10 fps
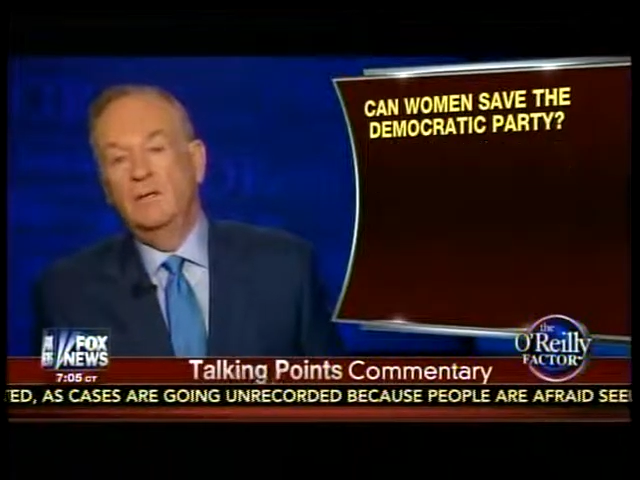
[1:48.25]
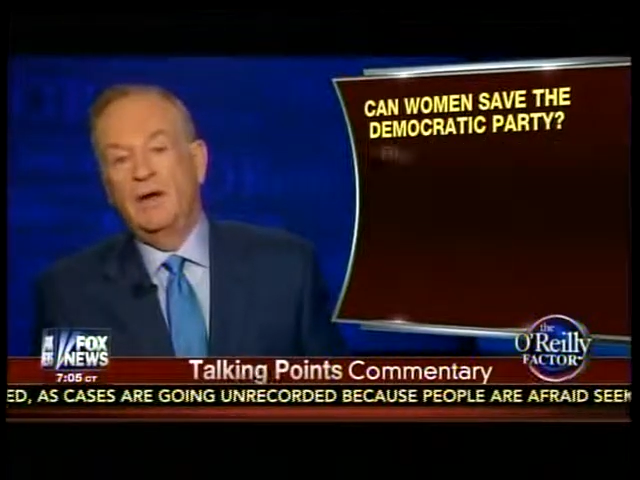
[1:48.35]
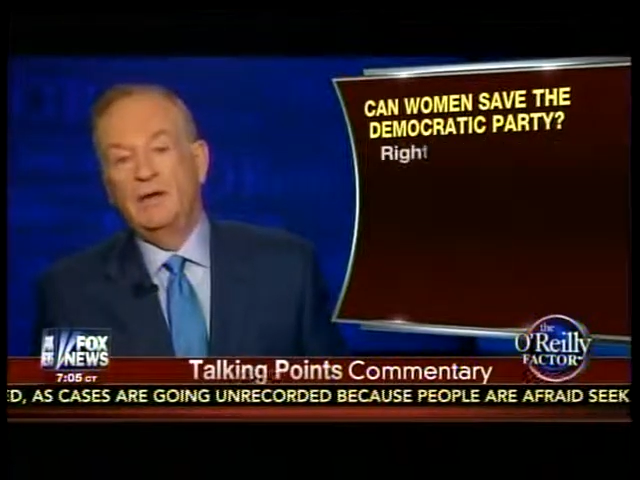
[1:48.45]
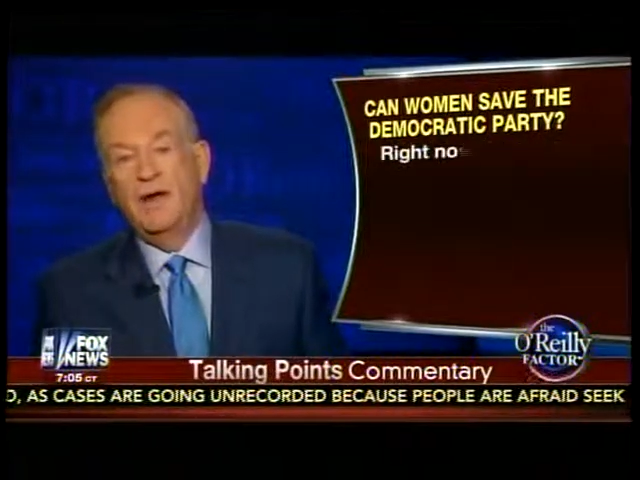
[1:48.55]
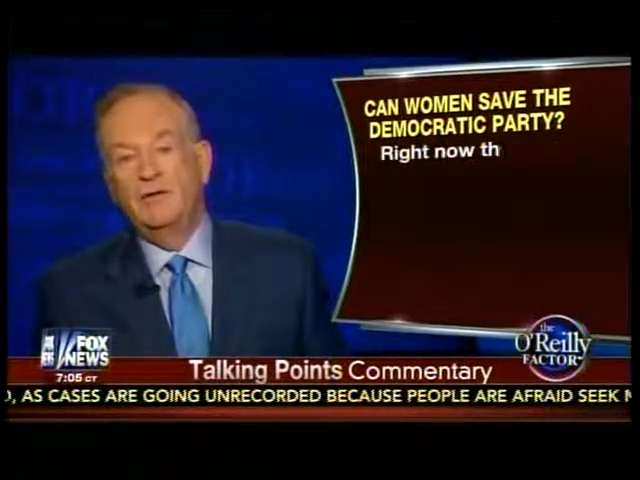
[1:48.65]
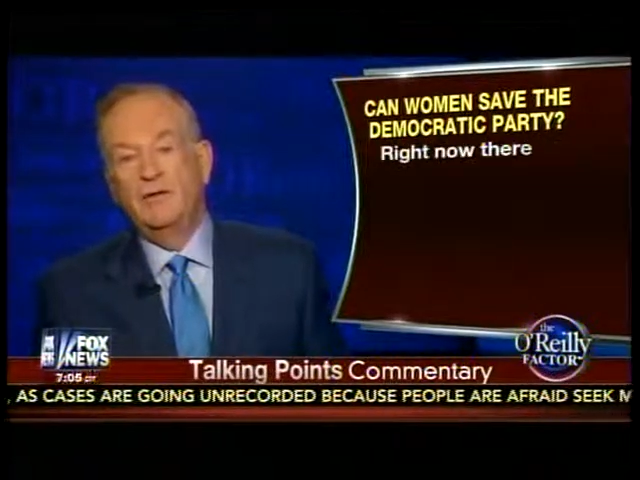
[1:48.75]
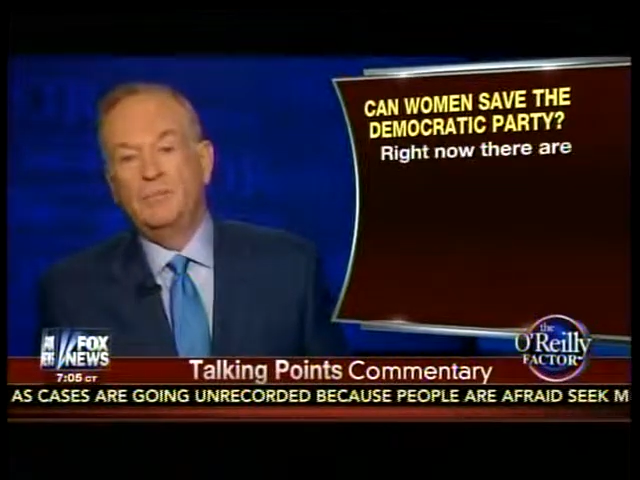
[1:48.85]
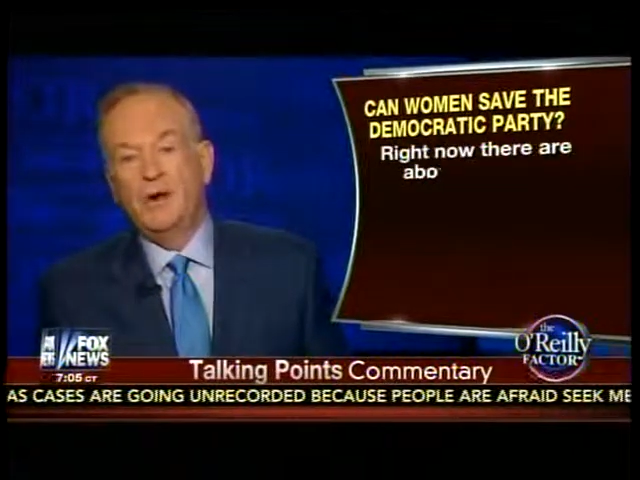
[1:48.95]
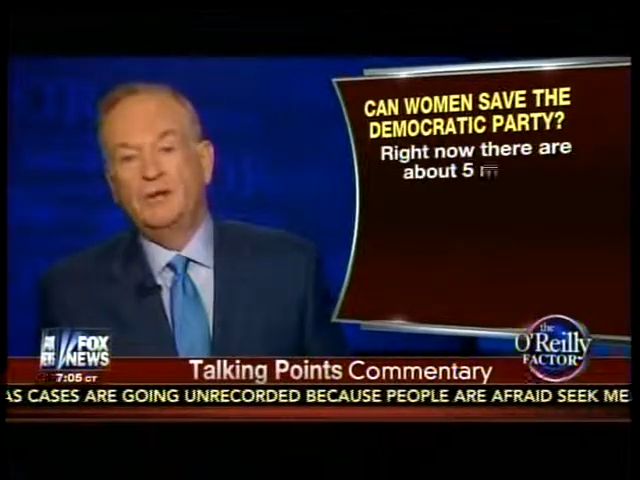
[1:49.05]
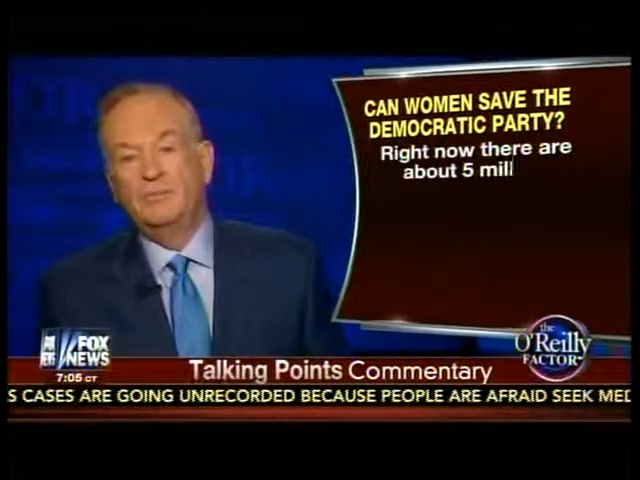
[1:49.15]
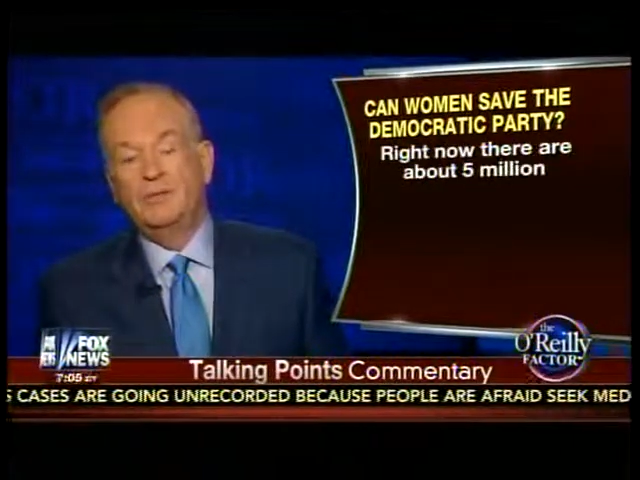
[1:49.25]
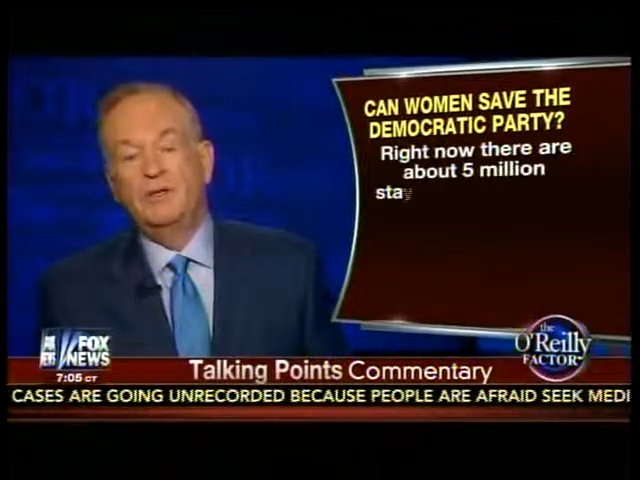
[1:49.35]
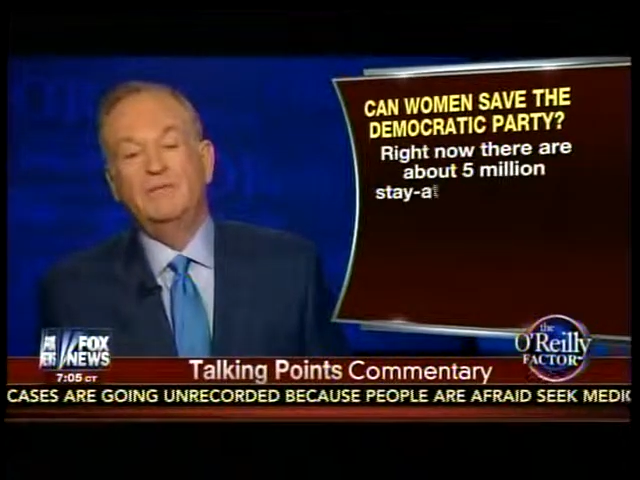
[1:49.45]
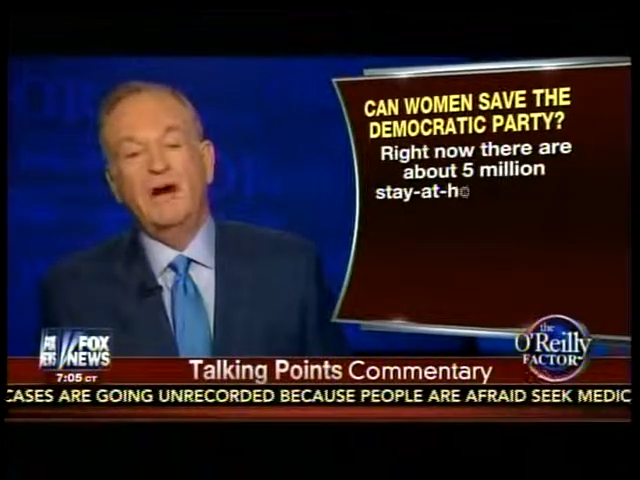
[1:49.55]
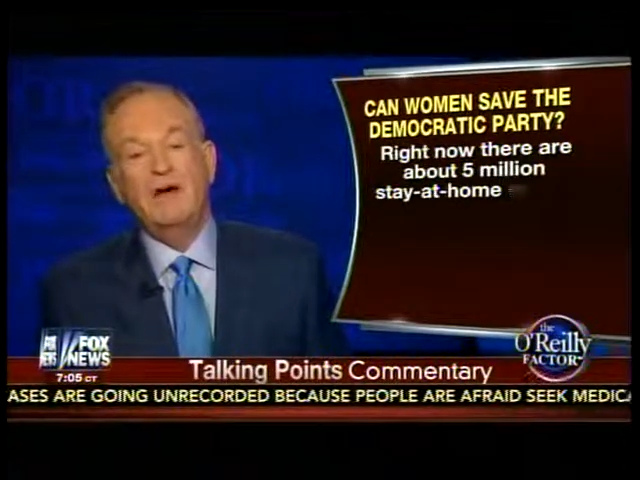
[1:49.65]
Right now, there are
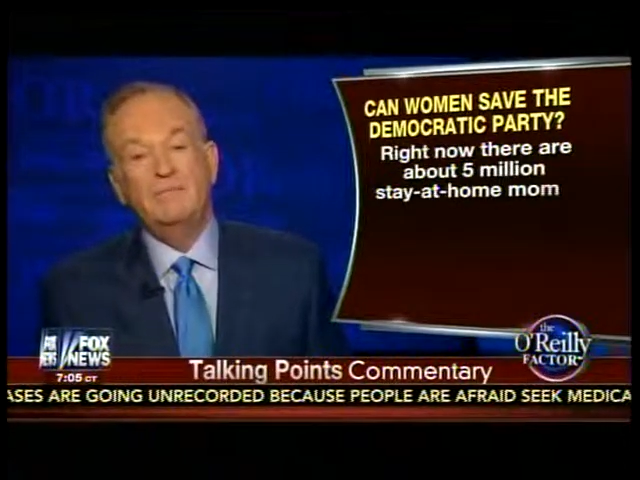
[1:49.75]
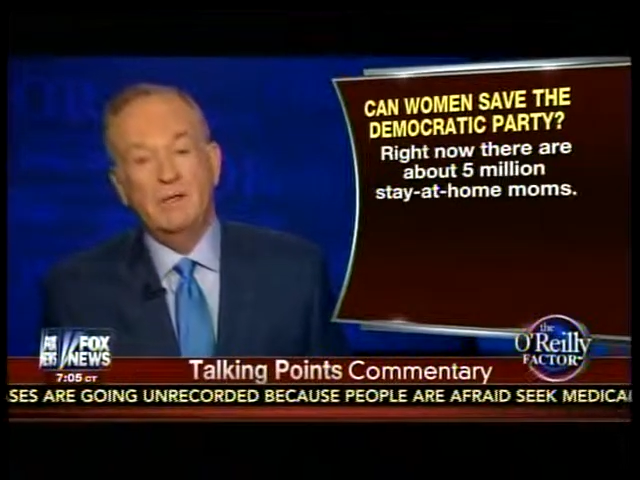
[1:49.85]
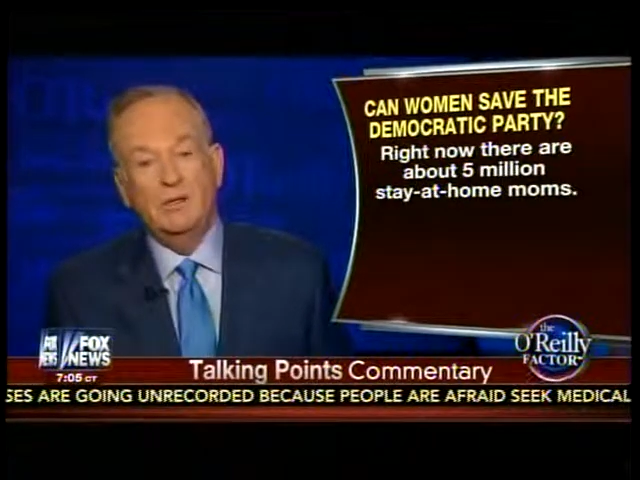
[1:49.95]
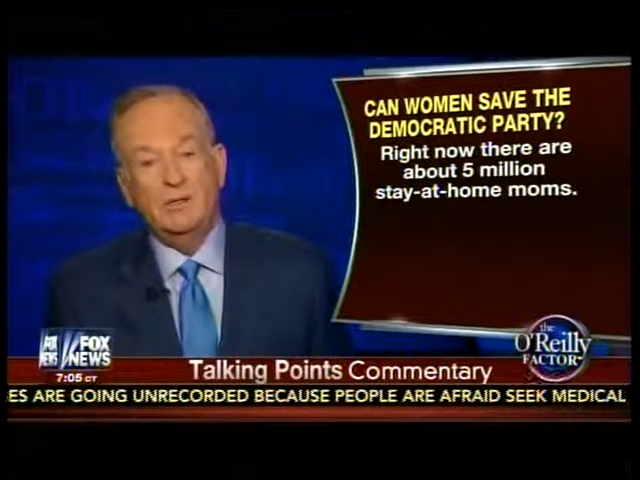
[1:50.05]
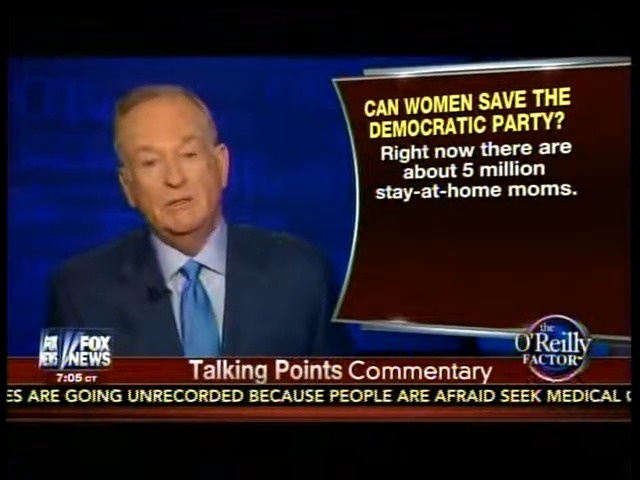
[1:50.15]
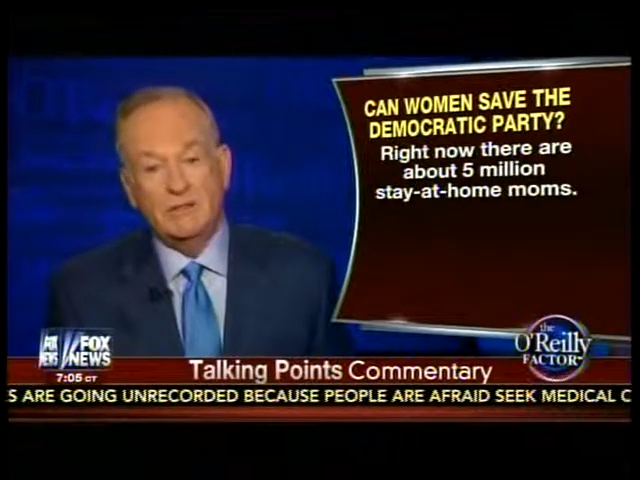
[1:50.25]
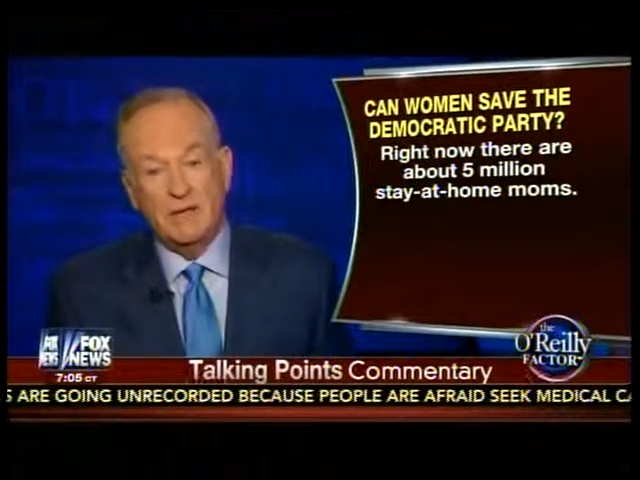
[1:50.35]
approximately 5 million